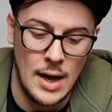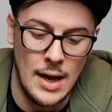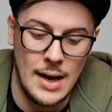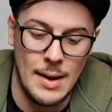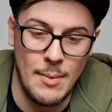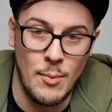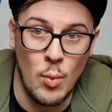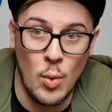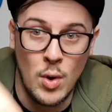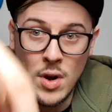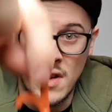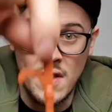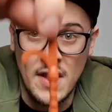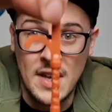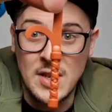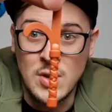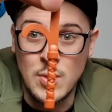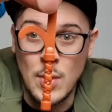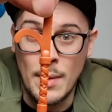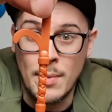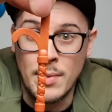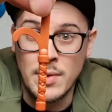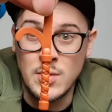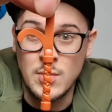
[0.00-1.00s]
One of these
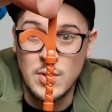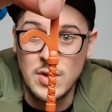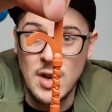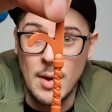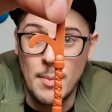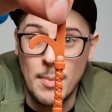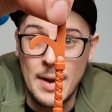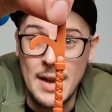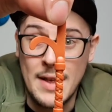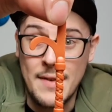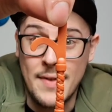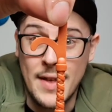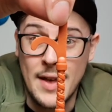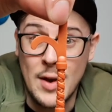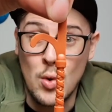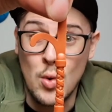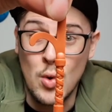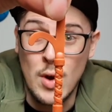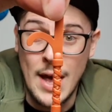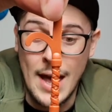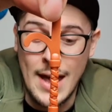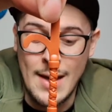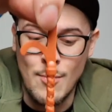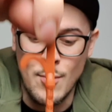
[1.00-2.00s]
weapons, which I believe they all
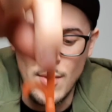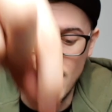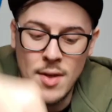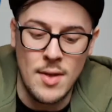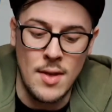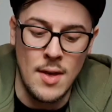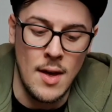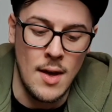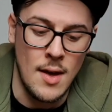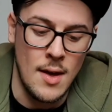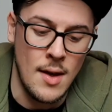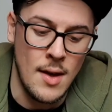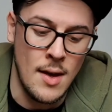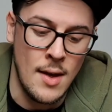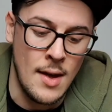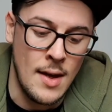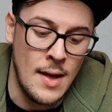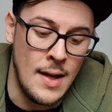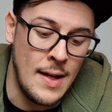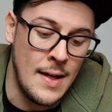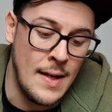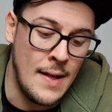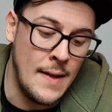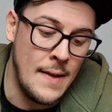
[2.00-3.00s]
came with.
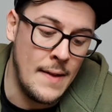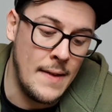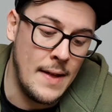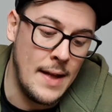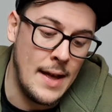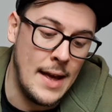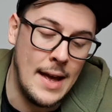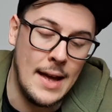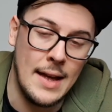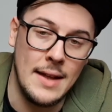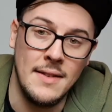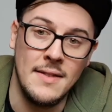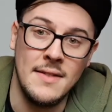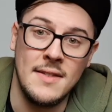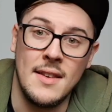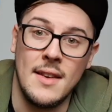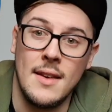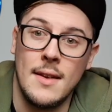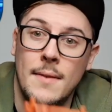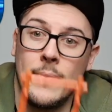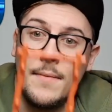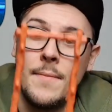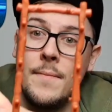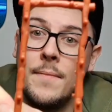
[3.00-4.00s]
And
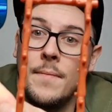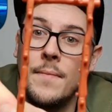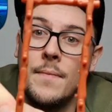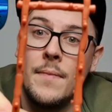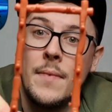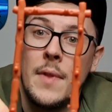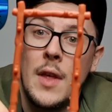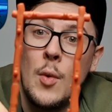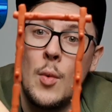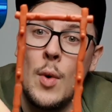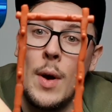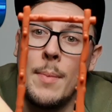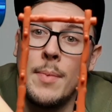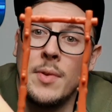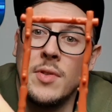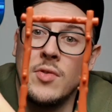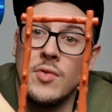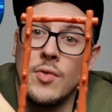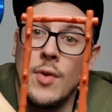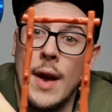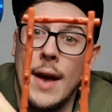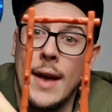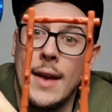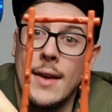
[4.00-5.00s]
a weapons
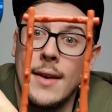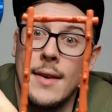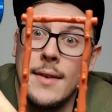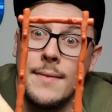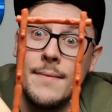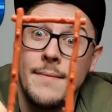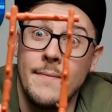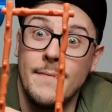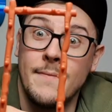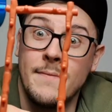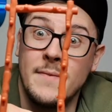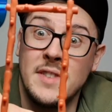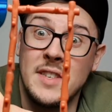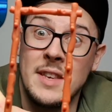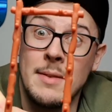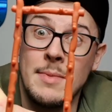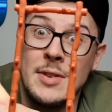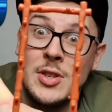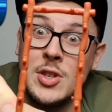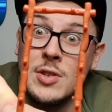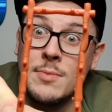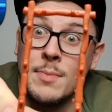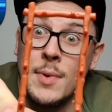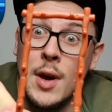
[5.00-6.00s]
rack. See me
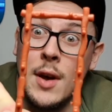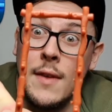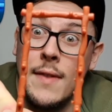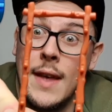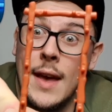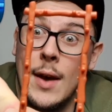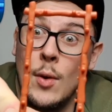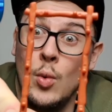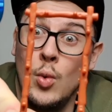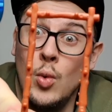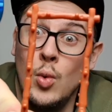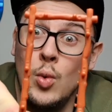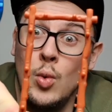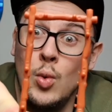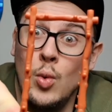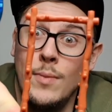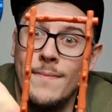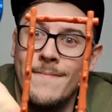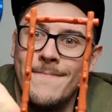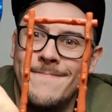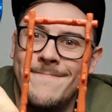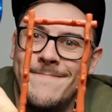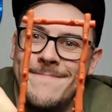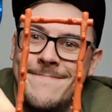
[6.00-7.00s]
just behind that. Ooh.
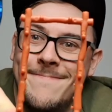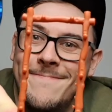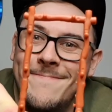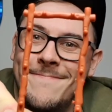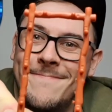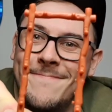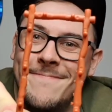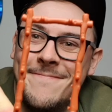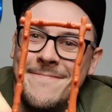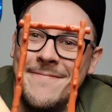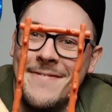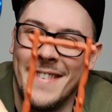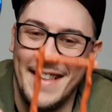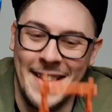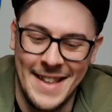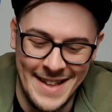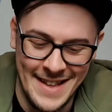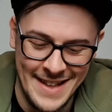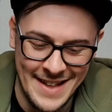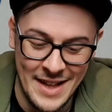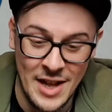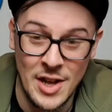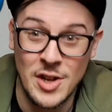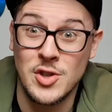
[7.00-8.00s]

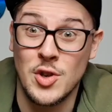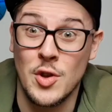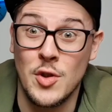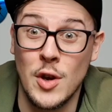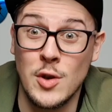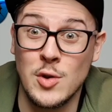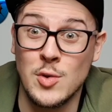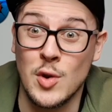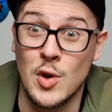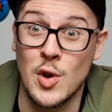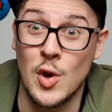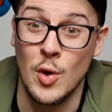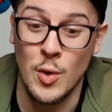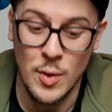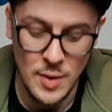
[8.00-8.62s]
So those were cool.